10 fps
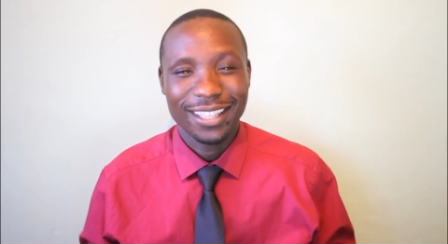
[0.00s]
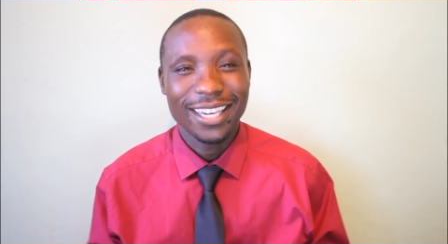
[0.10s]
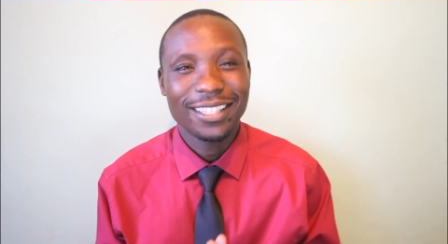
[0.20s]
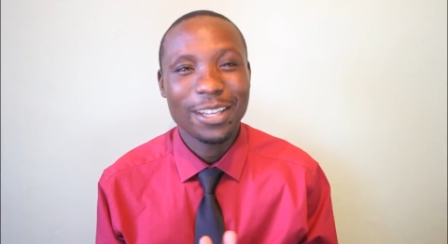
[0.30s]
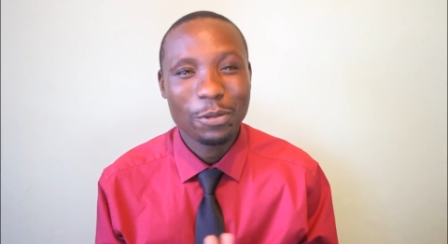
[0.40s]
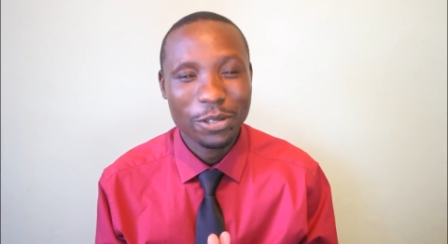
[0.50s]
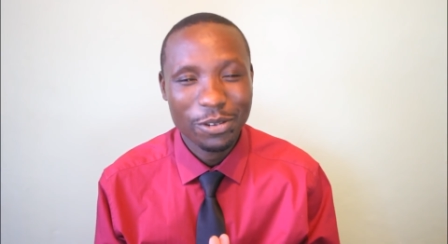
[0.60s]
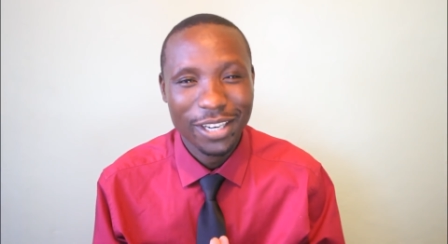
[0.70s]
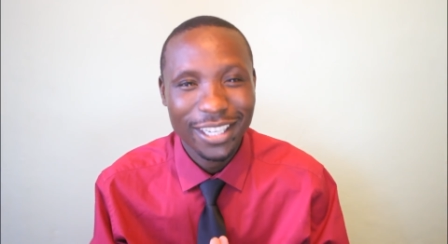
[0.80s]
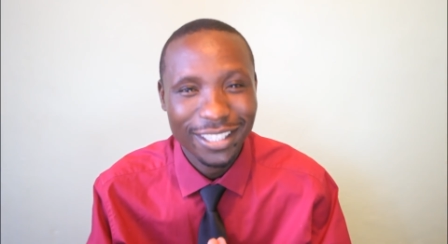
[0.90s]
That's the
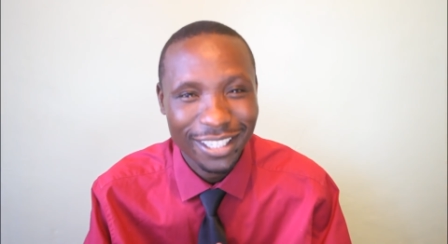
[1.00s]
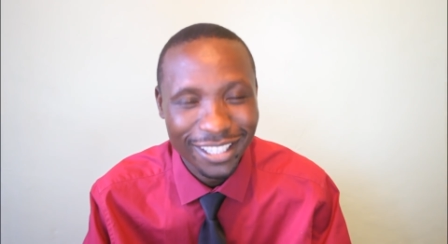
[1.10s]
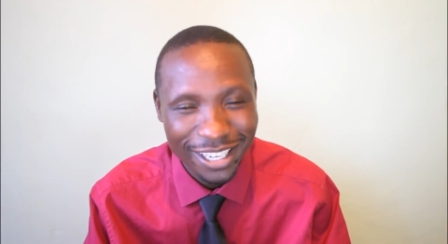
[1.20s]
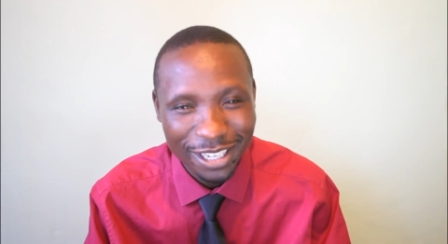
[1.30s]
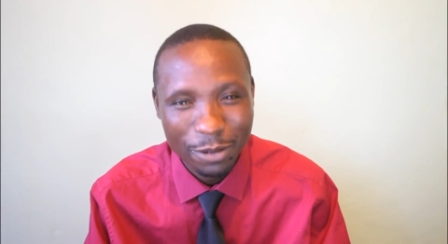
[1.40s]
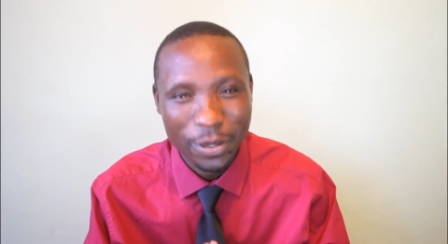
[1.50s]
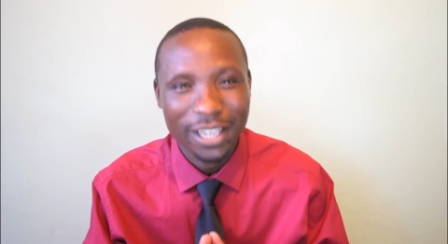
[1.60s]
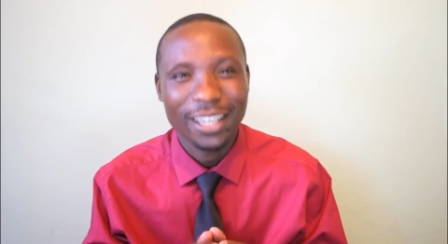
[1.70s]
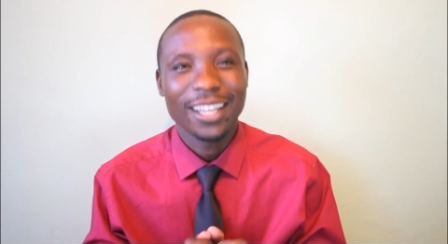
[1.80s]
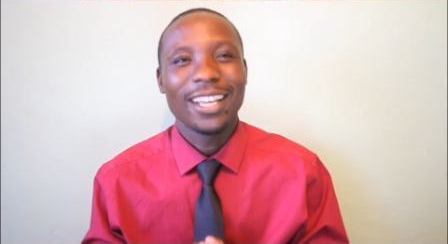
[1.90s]
question, ladies and
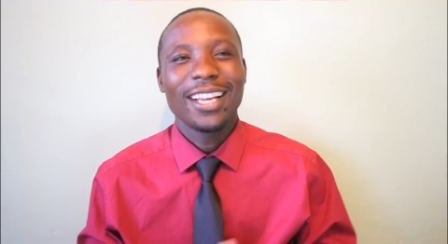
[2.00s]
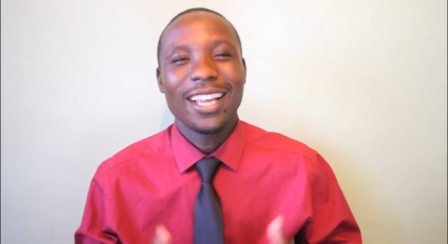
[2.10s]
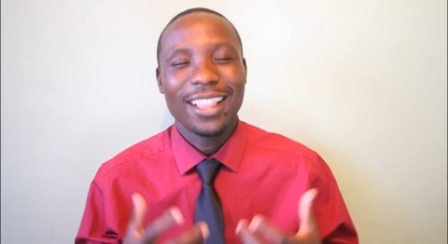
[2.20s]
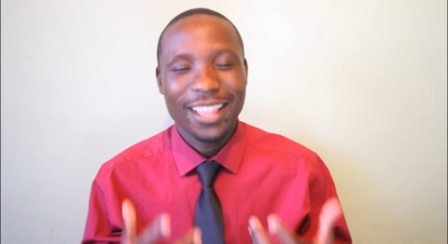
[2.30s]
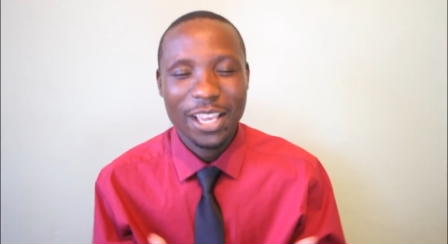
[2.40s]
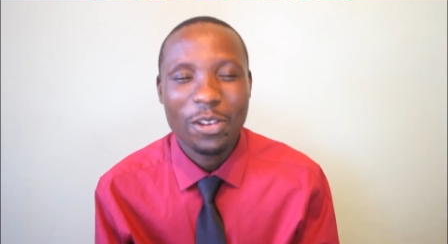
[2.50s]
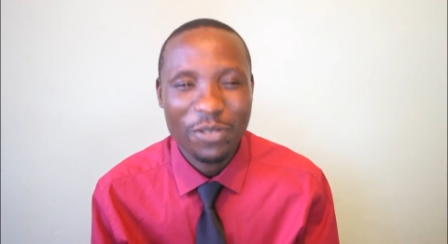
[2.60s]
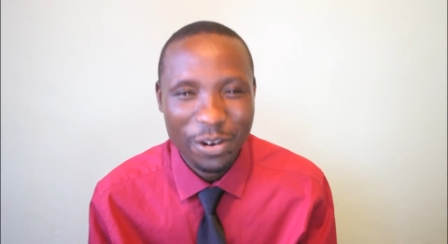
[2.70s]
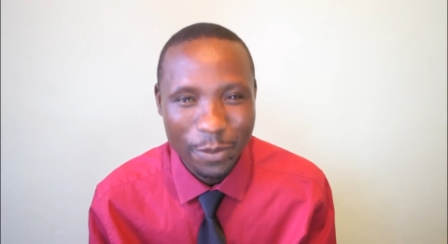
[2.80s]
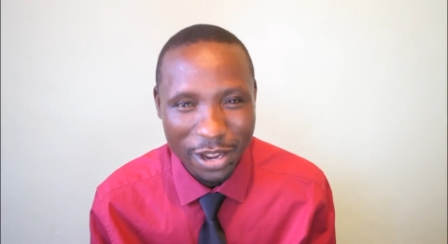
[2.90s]
gentlemen. And thank
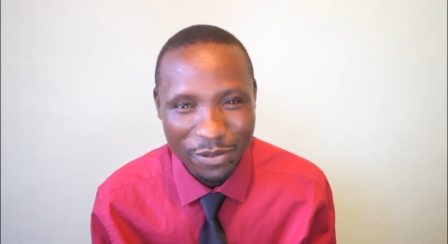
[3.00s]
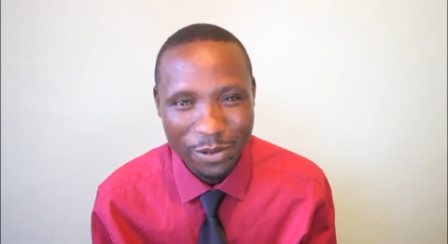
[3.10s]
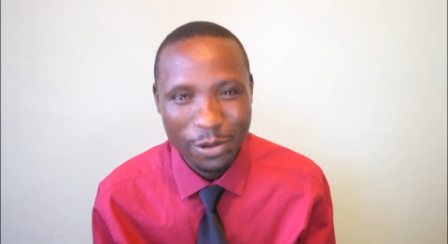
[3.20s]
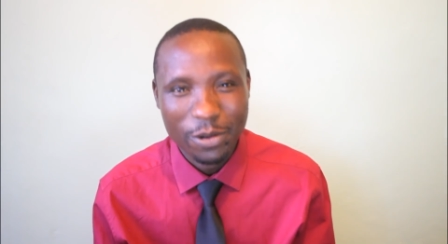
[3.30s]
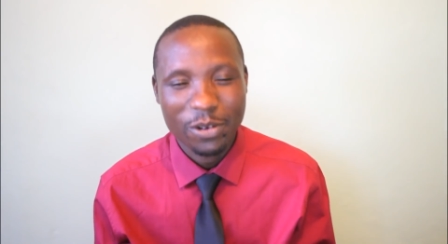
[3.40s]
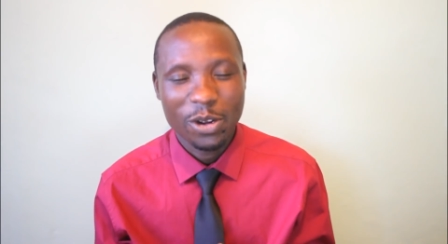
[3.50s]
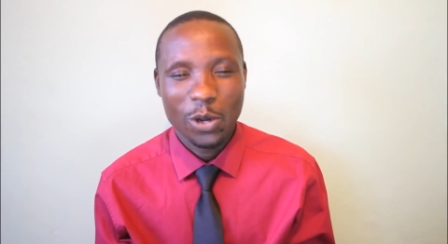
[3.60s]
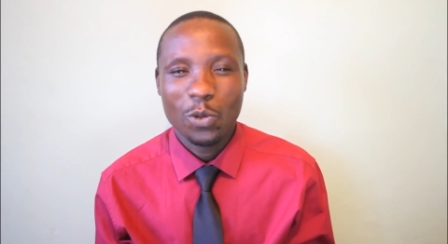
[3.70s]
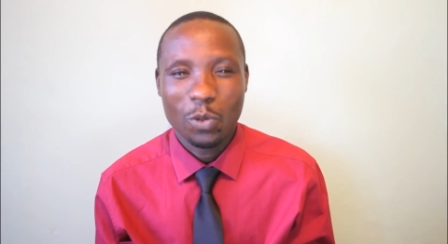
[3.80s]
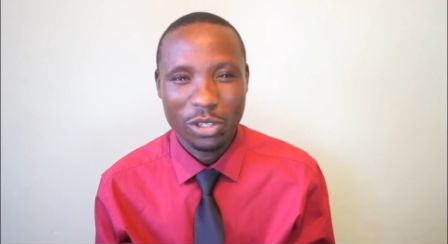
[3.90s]
you very much for
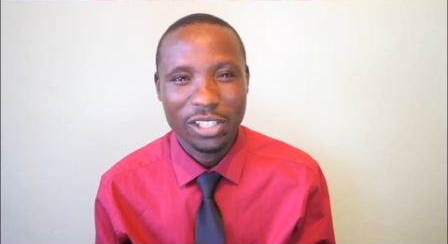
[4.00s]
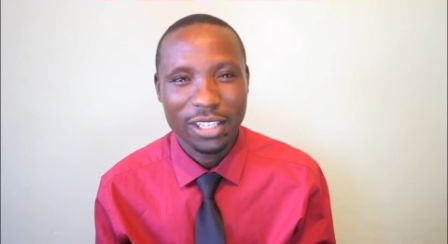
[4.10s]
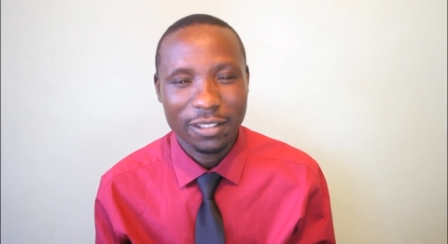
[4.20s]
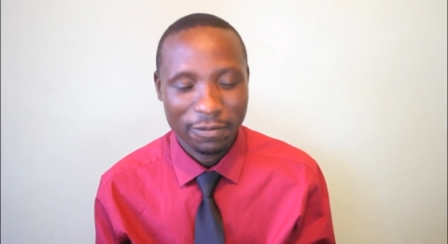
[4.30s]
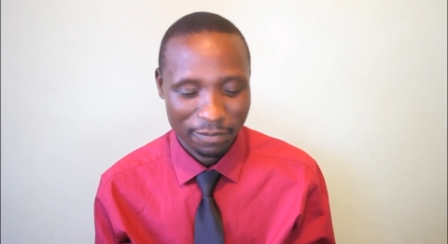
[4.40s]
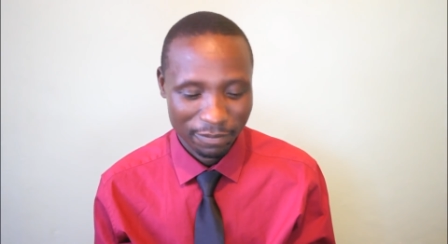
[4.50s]
watching.